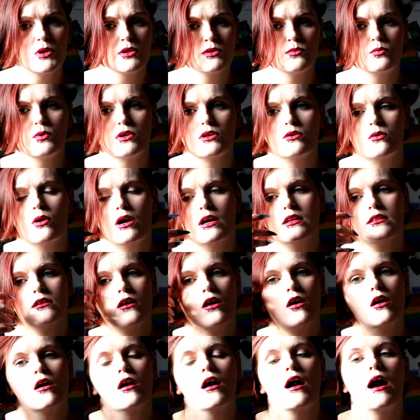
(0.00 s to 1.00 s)
books were quite
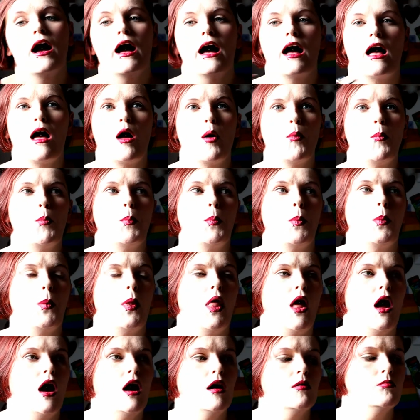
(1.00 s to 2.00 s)
long. Um,
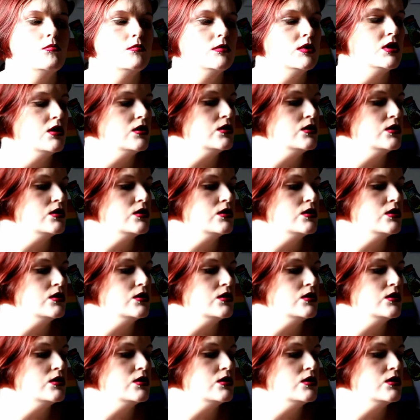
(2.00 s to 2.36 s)
I'm